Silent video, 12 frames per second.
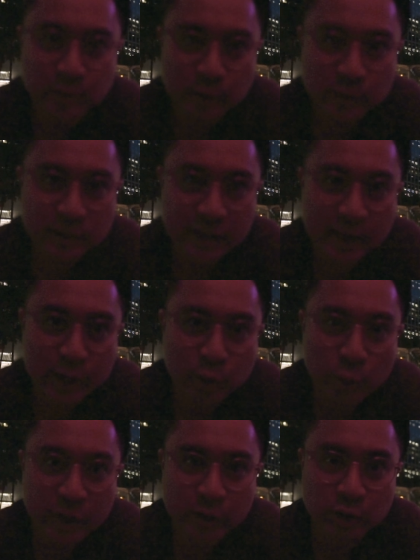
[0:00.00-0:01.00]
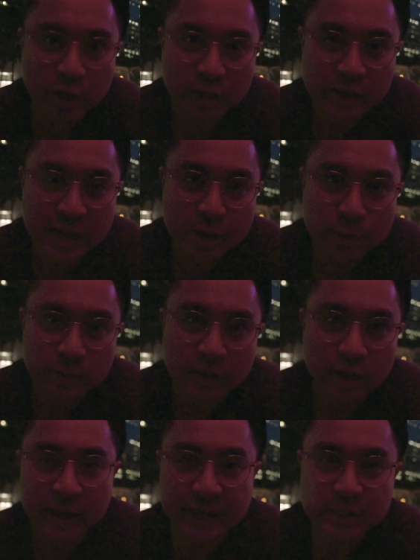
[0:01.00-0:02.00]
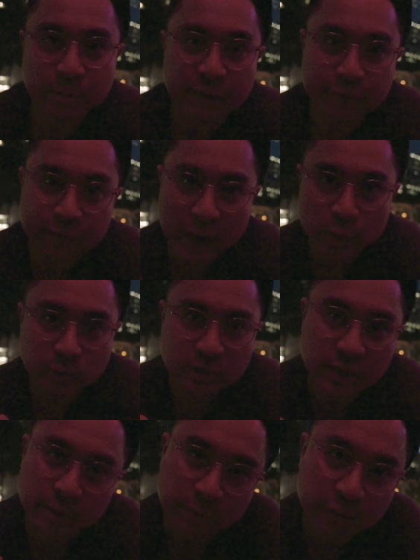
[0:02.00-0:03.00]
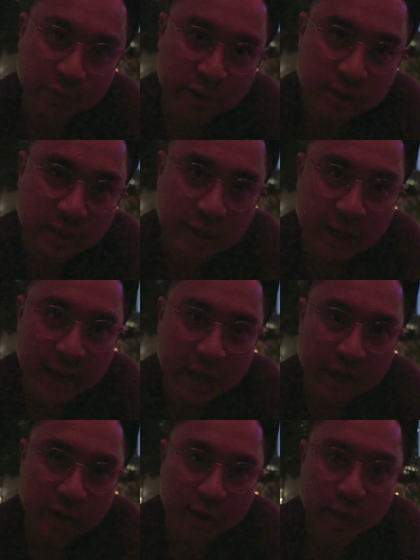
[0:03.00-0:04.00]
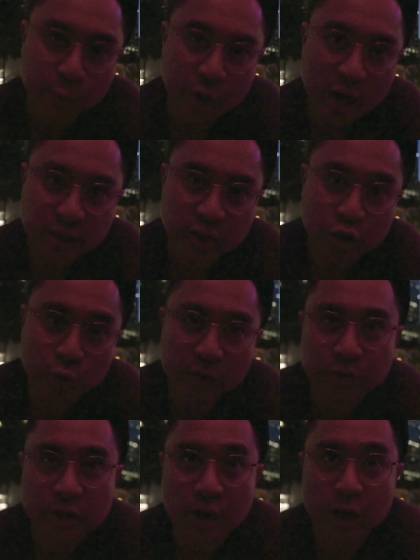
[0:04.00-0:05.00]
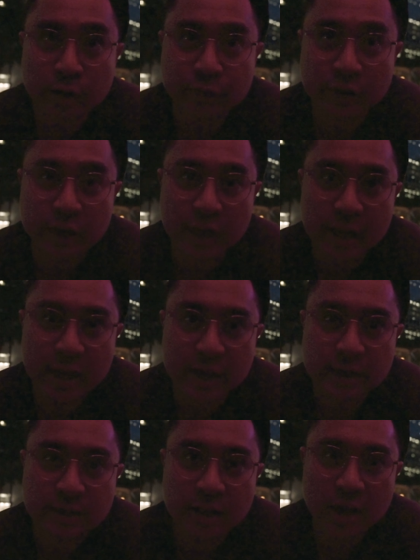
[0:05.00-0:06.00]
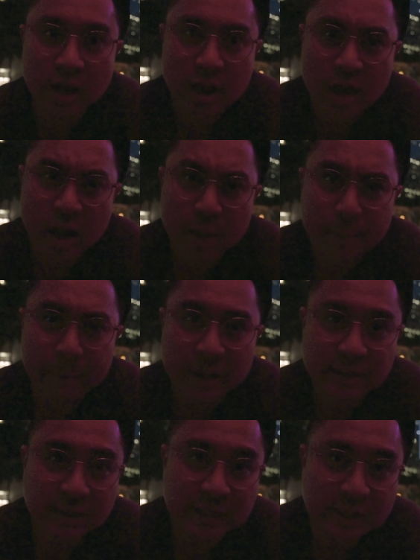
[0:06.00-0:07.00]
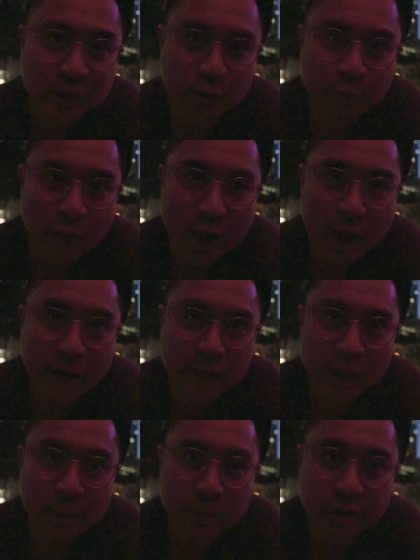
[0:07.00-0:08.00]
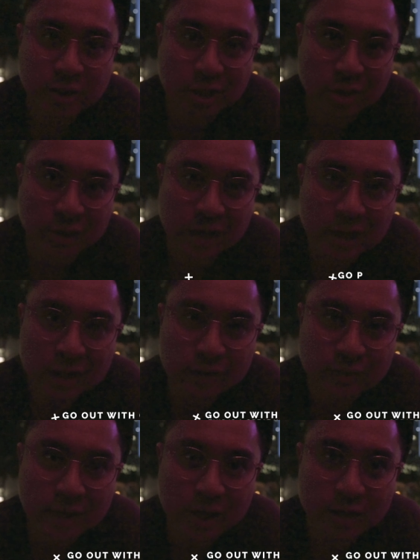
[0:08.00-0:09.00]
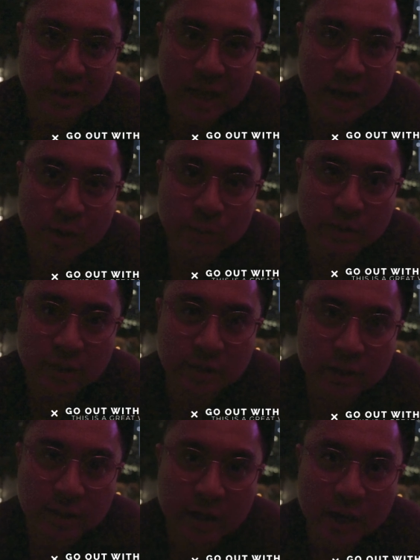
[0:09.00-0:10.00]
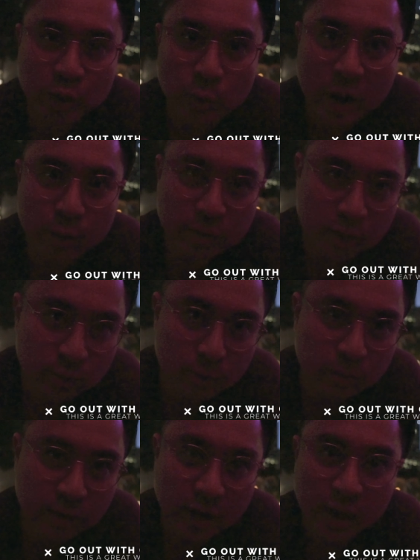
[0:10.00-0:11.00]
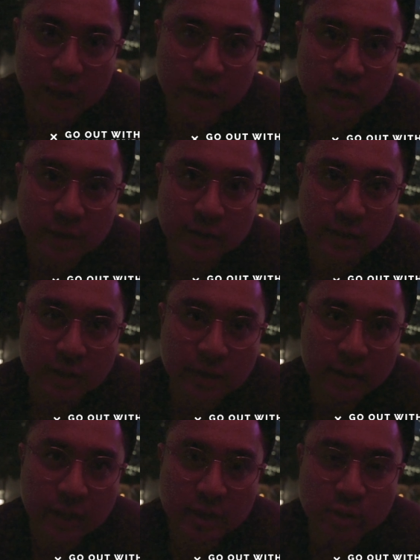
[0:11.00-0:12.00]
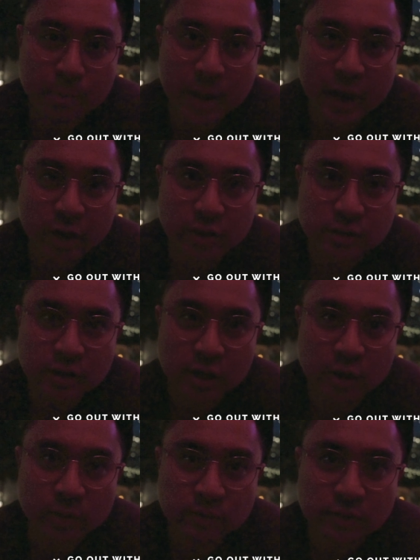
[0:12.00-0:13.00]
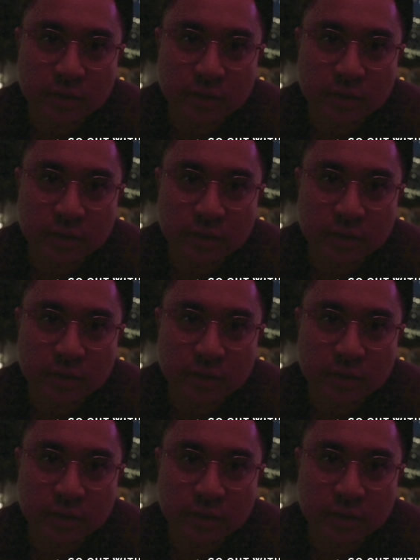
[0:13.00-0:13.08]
So it's getting quite dark now. I guess my final tip for today in regards to street photography is basically just find a bunch of creatives that are down to kind of go out with you and get some bangers, you know?